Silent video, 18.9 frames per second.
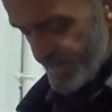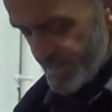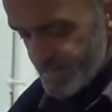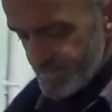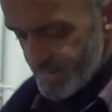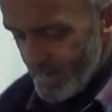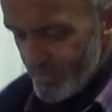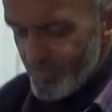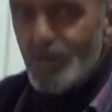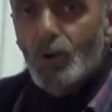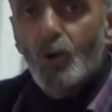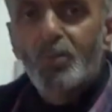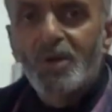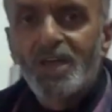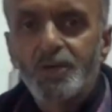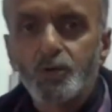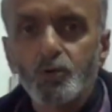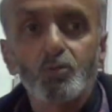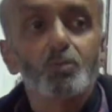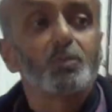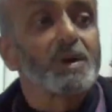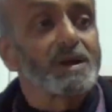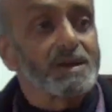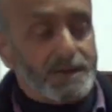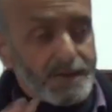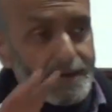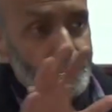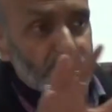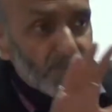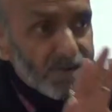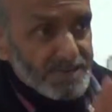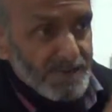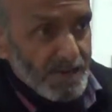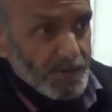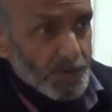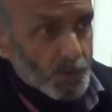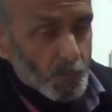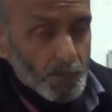Yes, I will obey you. But let me
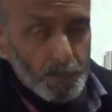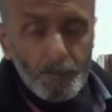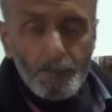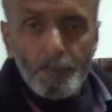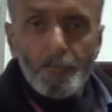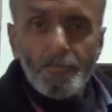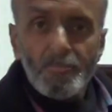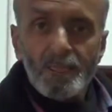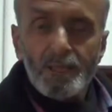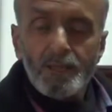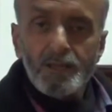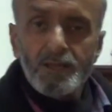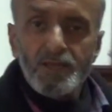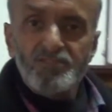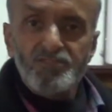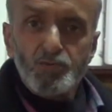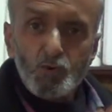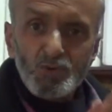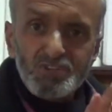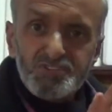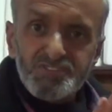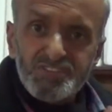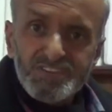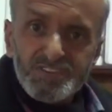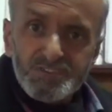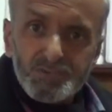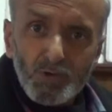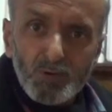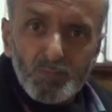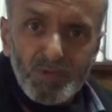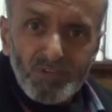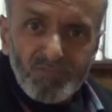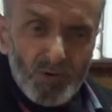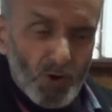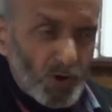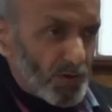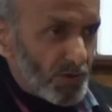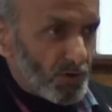tell you, if you insist on me
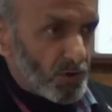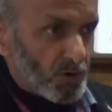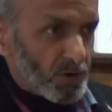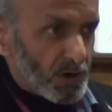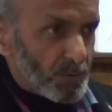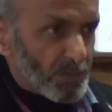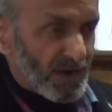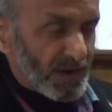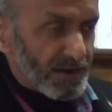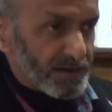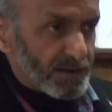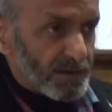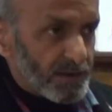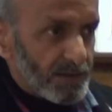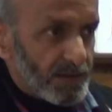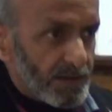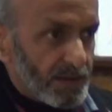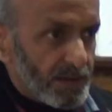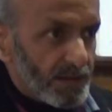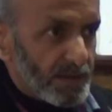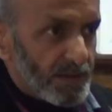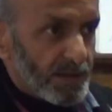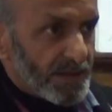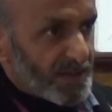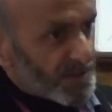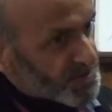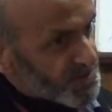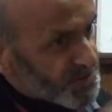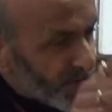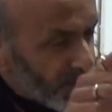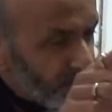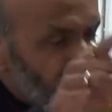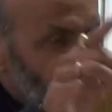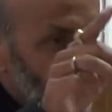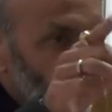following your command, history may